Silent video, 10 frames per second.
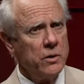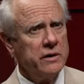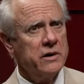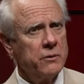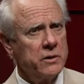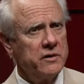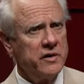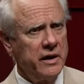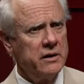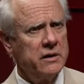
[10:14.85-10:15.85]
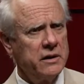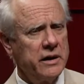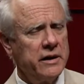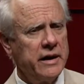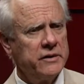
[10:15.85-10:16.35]
and they were intended
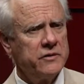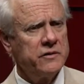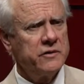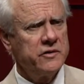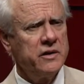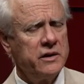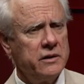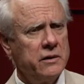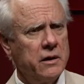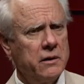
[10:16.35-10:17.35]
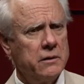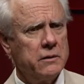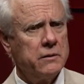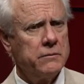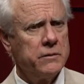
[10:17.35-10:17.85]
uh, as the city, uh,
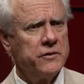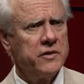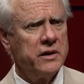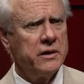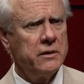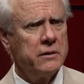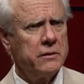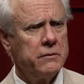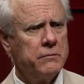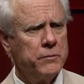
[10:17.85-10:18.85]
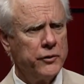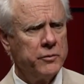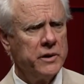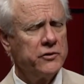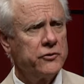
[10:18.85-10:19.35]
the city, uh, both
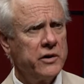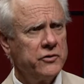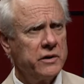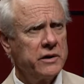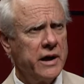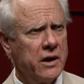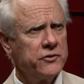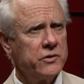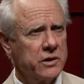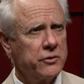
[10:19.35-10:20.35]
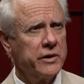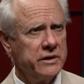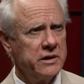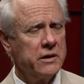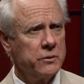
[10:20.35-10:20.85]
administration and council
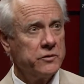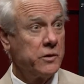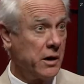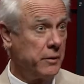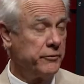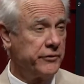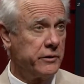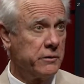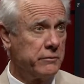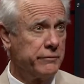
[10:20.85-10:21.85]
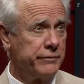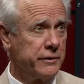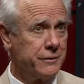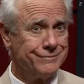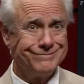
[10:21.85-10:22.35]
agreed that it was time for
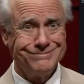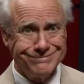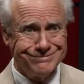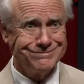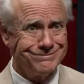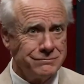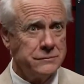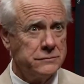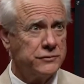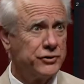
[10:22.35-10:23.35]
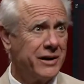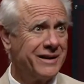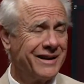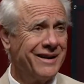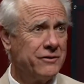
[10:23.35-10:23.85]
for trying
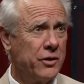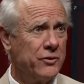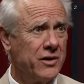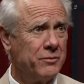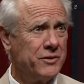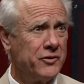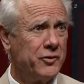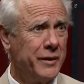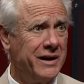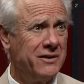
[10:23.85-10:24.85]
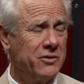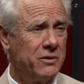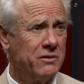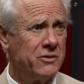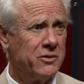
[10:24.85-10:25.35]
to get those up to speed to
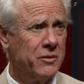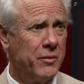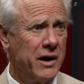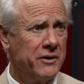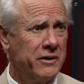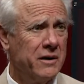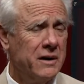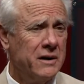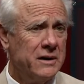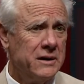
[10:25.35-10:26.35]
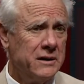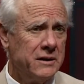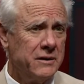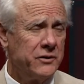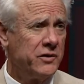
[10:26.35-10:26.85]
to a modern
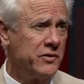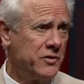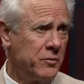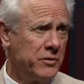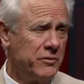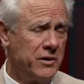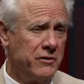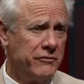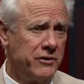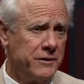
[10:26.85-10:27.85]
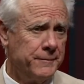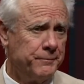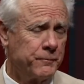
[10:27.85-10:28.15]
uh, system of of, um,